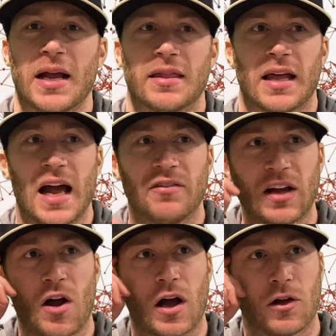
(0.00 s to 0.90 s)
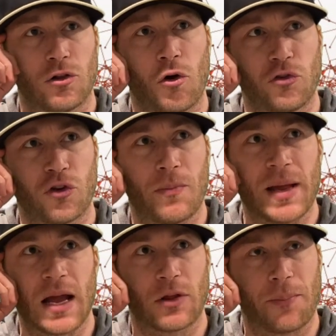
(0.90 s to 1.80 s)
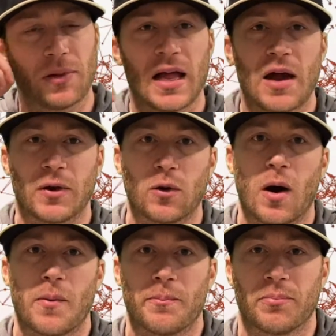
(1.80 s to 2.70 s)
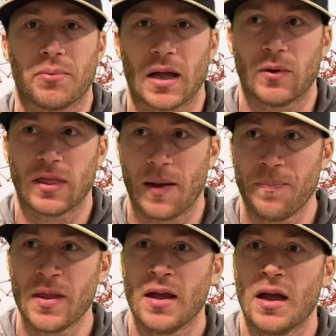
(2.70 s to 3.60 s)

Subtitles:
And then as I got closer to being able to play, I would go out and play with them